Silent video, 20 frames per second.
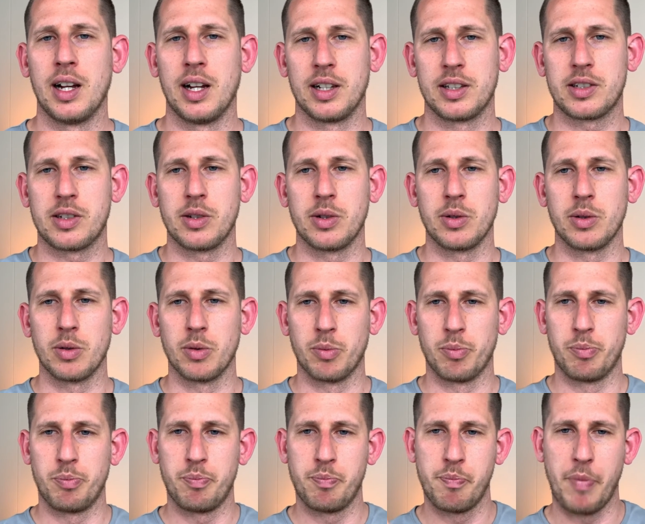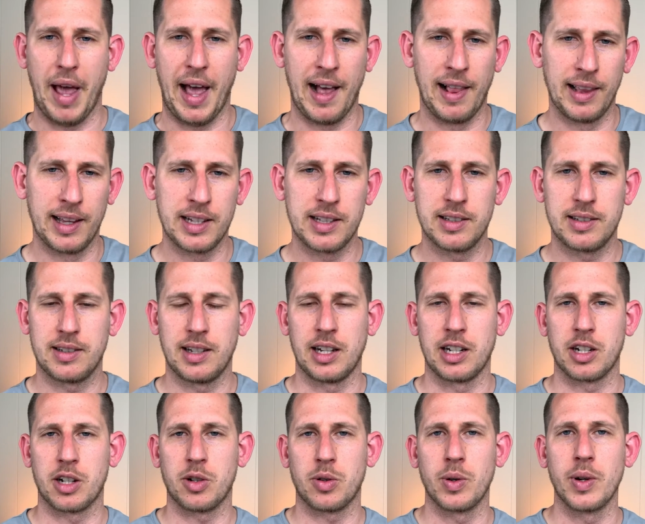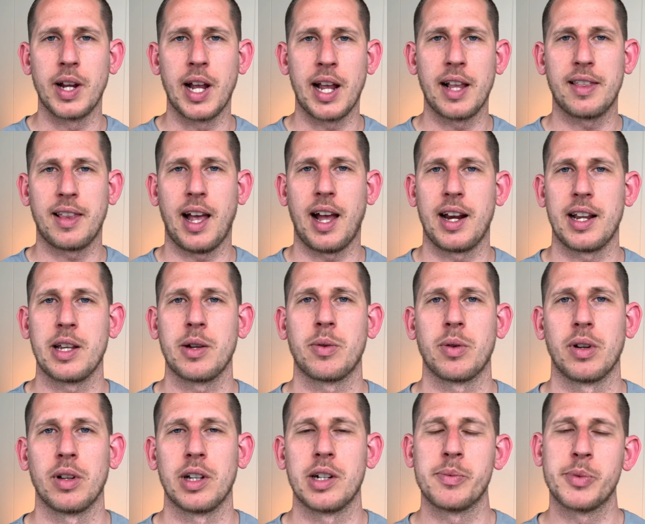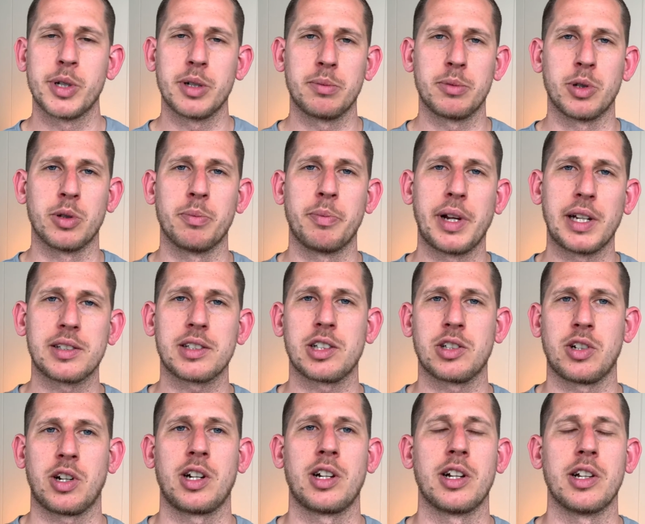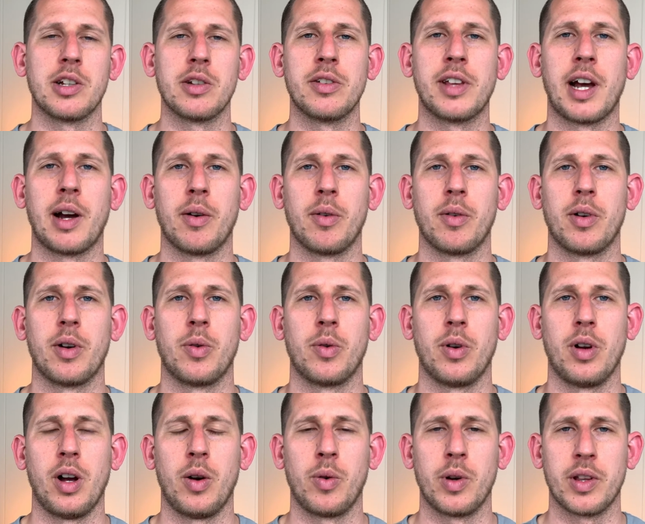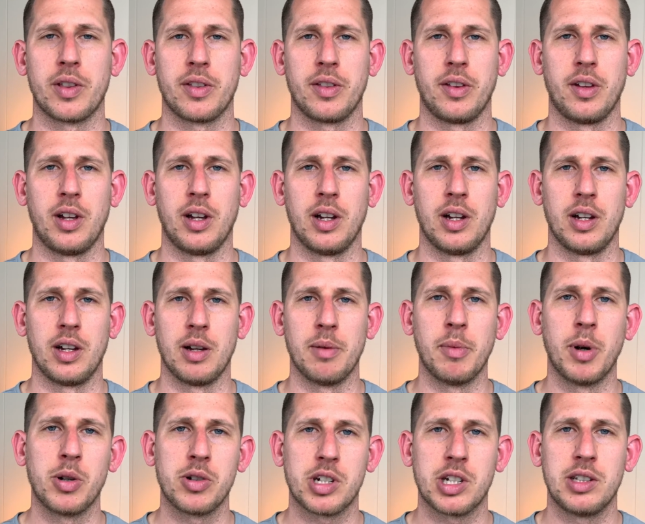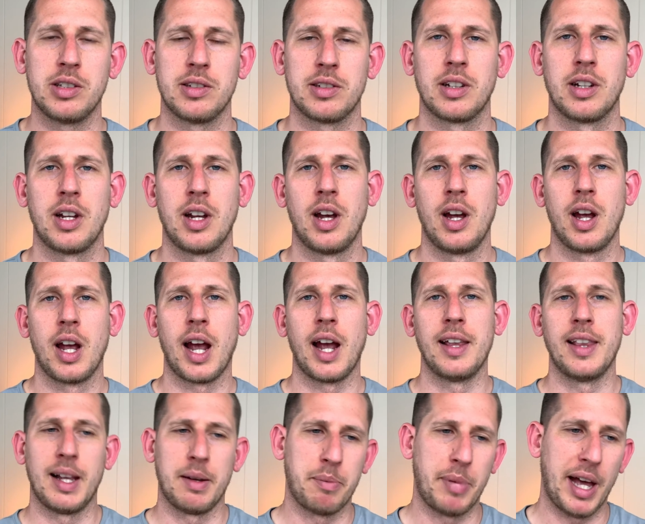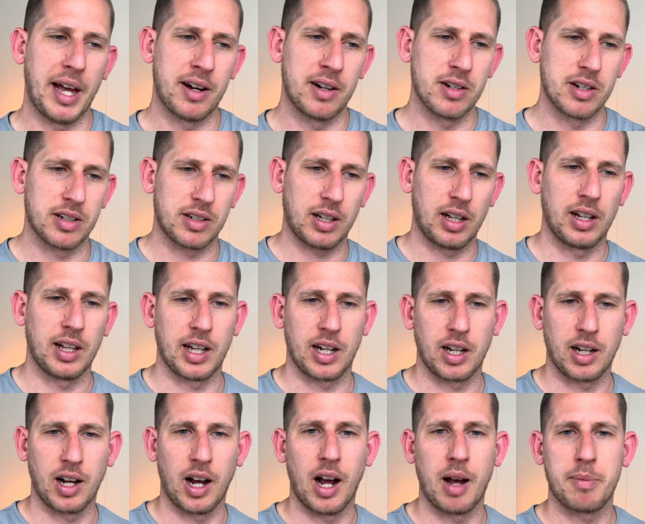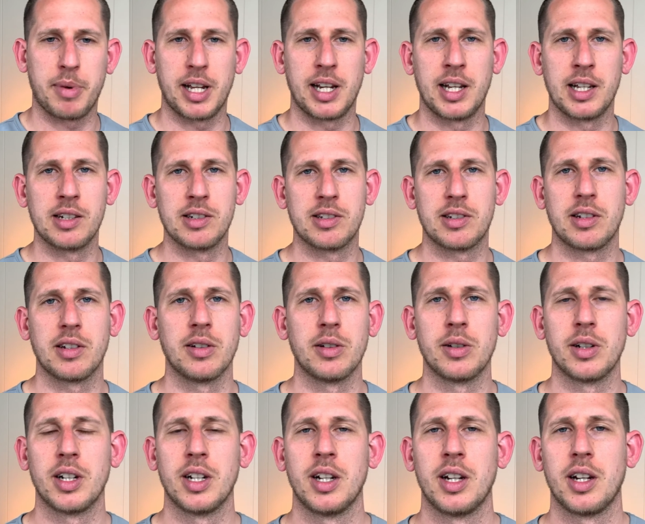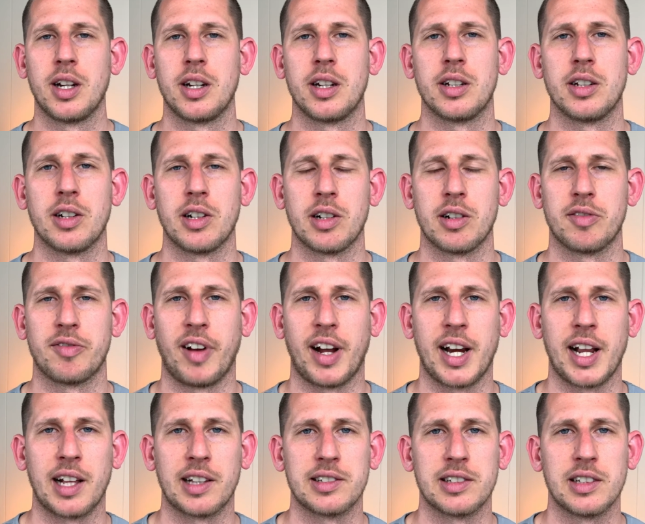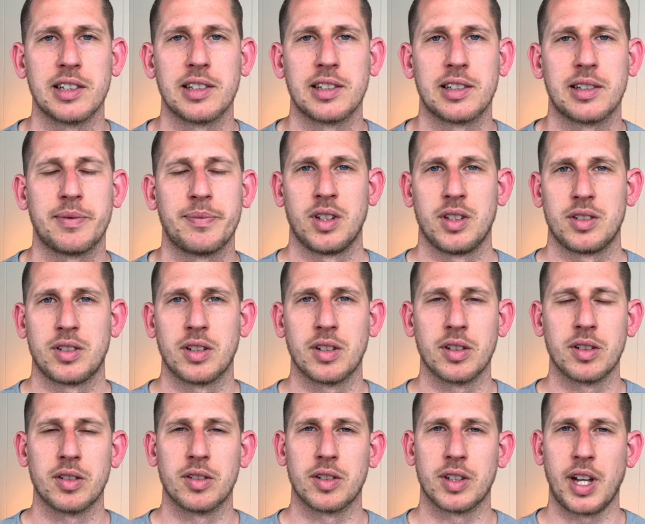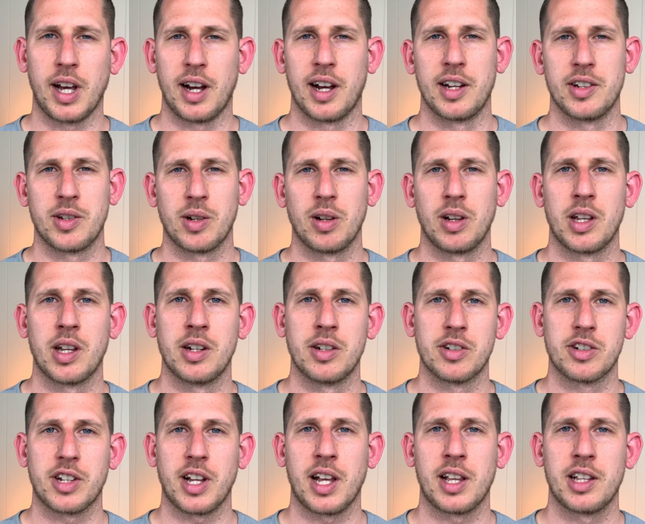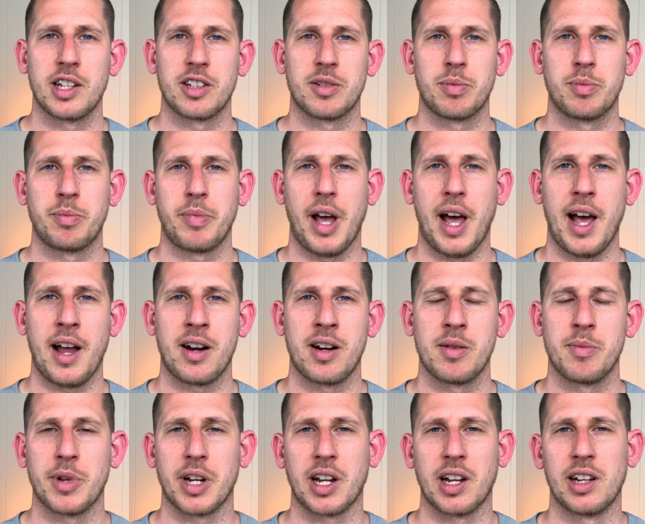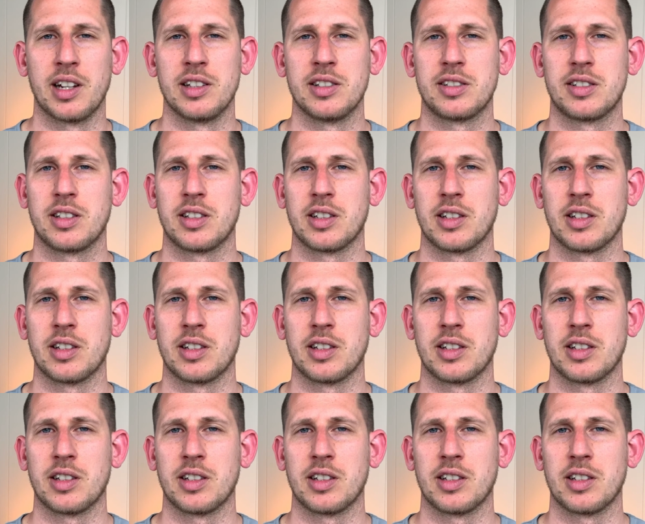to balance and create that equilibrium. You're basically trying to do that with emotions, and that pattern just kind of like copied into your finances. So yeah, I totally understand this pattern because,